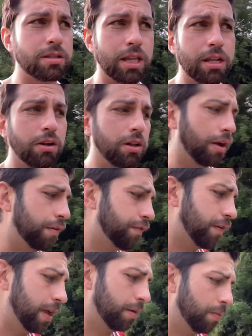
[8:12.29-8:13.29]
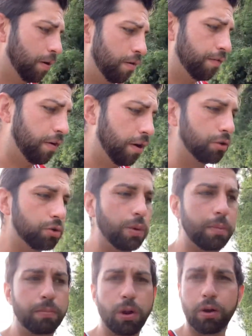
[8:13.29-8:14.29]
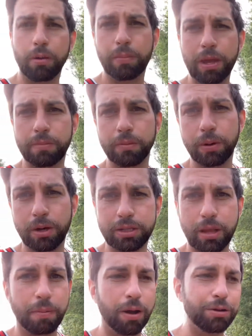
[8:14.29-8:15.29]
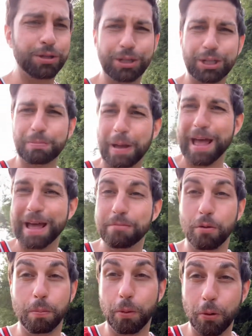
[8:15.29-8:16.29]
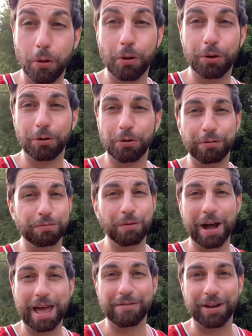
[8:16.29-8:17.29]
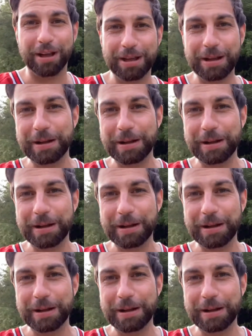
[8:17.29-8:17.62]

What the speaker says: They look like fake profiles, or we're blocking people because they're posting spam or porn or whatever.